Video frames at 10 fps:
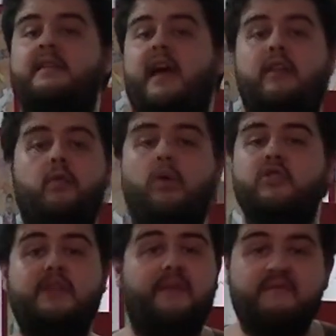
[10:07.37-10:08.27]
And it
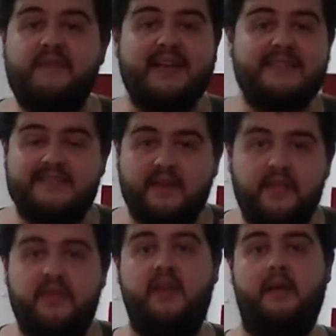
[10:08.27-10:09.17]
was the best
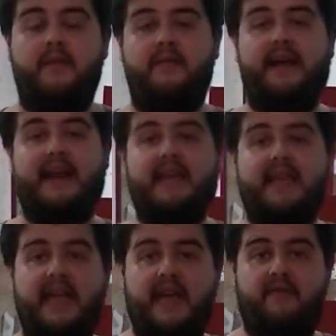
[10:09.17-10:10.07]
thing that I
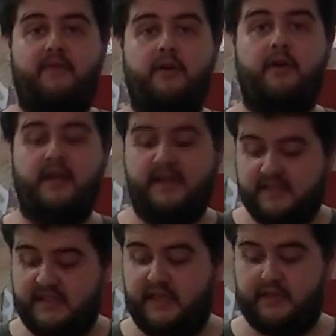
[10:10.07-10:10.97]
ever
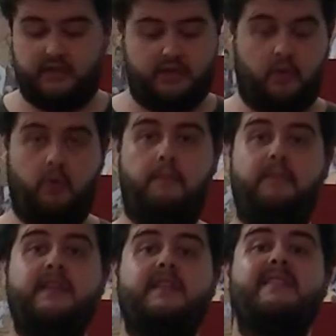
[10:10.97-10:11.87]
did. So
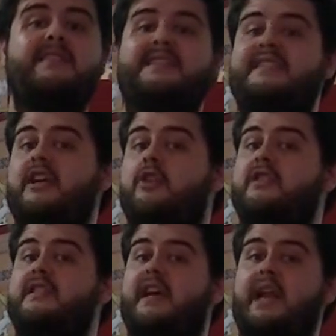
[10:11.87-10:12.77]
this is the second
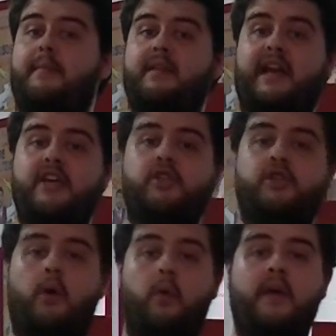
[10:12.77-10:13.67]
setup that I
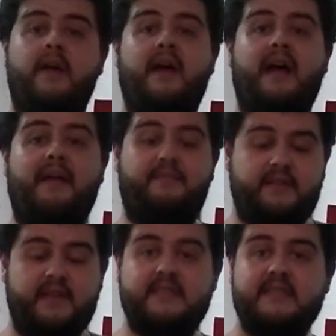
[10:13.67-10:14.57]
show, and
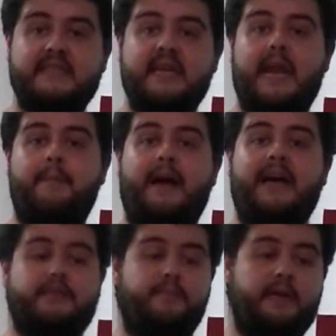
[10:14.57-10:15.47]
this setup
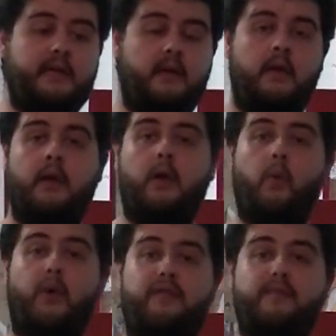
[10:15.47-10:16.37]
has been
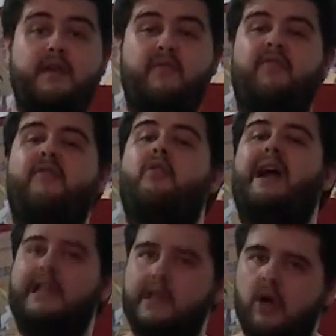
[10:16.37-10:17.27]
with me for
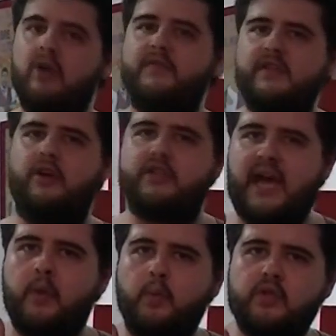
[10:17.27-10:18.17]
a lot of years.
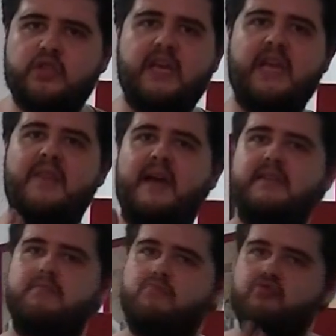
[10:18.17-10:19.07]
I would say
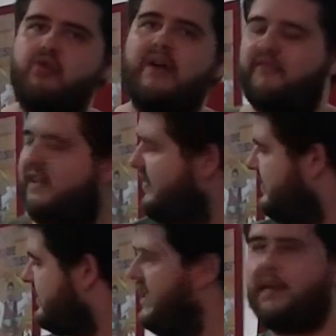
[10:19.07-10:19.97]
that roughly the
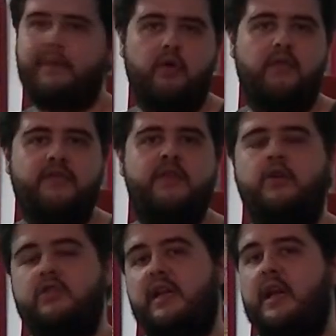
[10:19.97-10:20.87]
same amount of
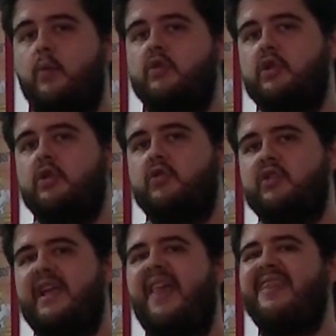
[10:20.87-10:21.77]
years that I was
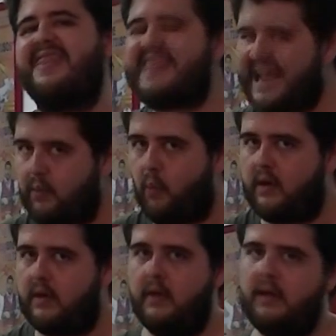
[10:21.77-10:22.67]
using that one.
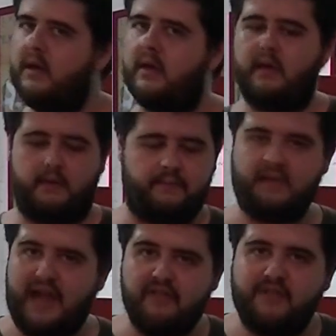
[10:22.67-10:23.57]
And
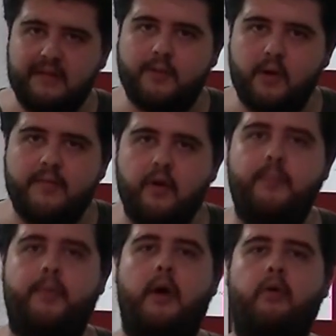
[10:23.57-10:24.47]
I feel very, very
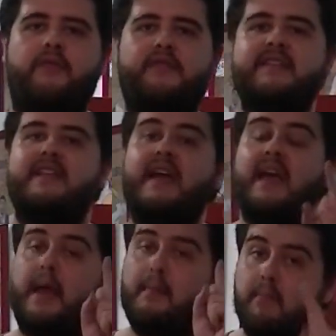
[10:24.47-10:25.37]
proud of this.
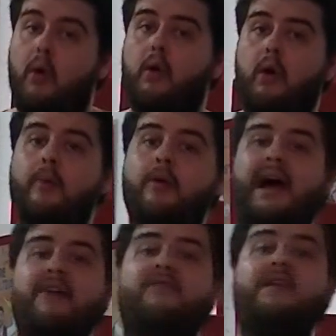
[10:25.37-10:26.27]
And moreover,
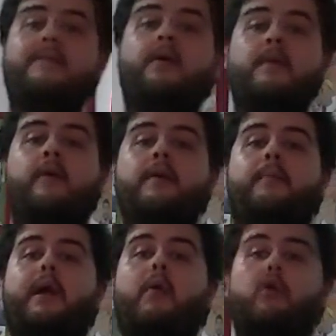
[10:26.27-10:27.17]
I feel very, very
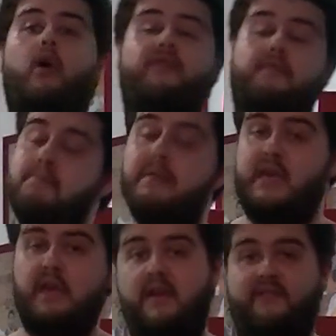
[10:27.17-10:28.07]
proud of
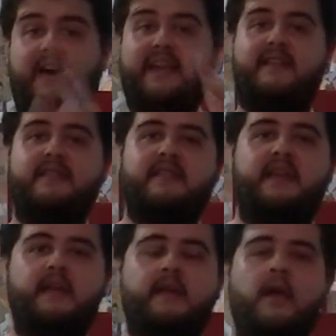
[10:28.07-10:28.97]
me, if I can
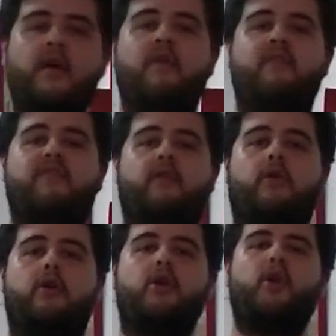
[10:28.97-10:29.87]
say it,
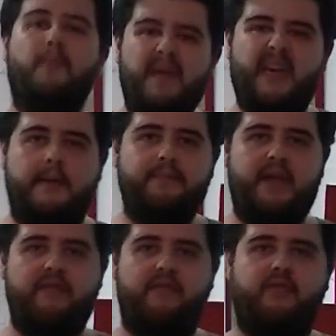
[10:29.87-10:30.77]
for committing
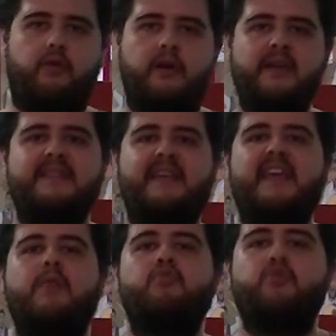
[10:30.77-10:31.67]
and for
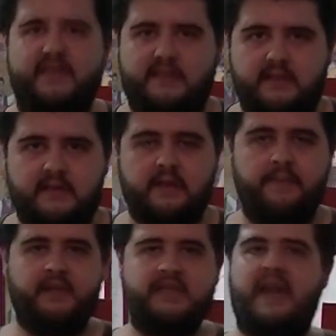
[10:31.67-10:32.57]
taking risks.
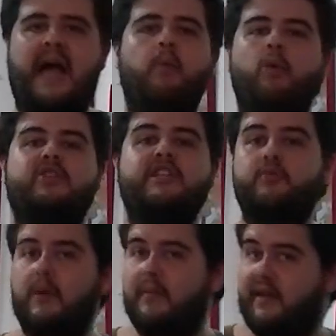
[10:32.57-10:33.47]
It's like I was
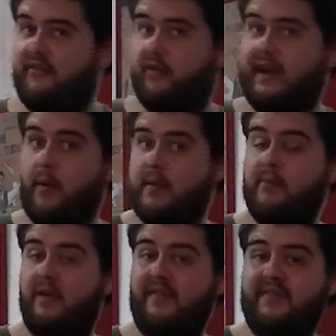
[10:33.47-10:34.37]
extremely afraid. I
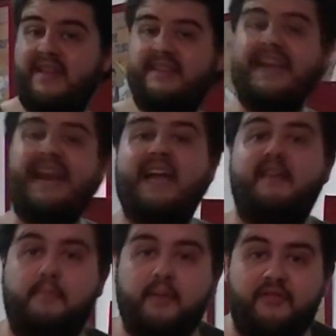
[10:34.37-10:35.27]
remember that the
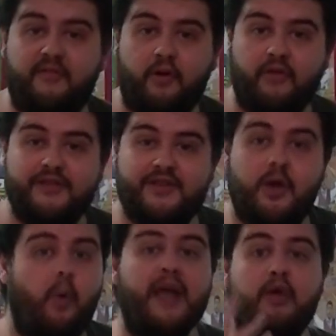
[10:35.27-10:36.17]
night before of the
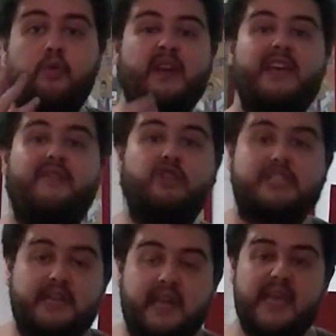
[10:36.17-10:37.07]
show, I couldn't
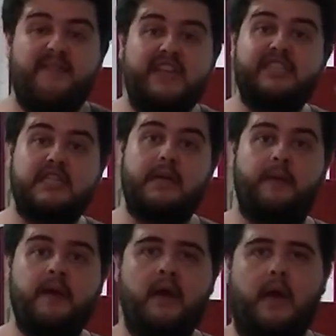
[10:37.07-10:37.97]
even
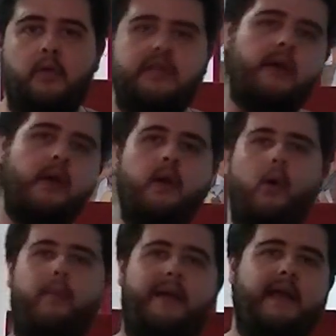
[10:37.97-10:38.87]
sleep. I was like,
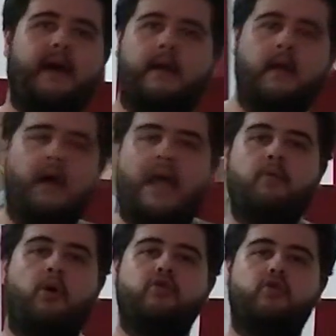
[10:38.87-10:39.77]
oh my God, I'm
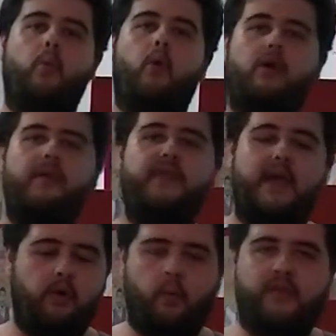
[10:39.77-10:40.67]
going to walk
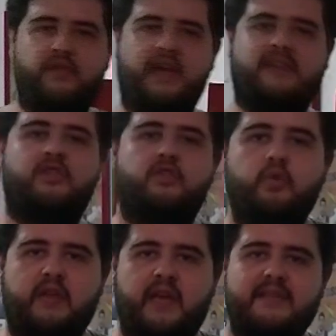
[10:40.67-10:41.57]
there with just a
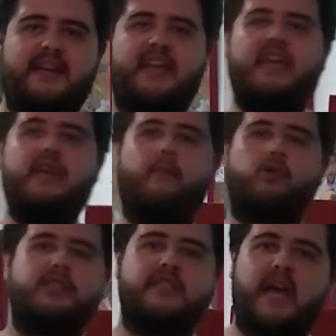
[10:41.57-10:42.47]
suitcase and a keyboard
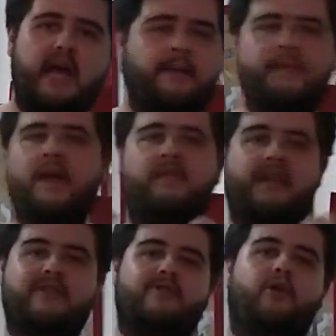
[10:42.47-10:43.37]
stand.
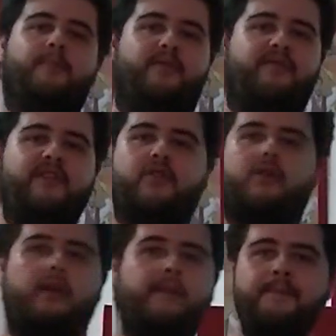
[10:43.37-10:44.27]
That's not
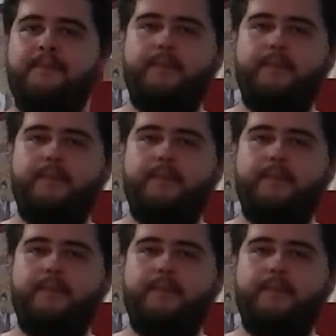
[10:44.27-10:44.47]
professional.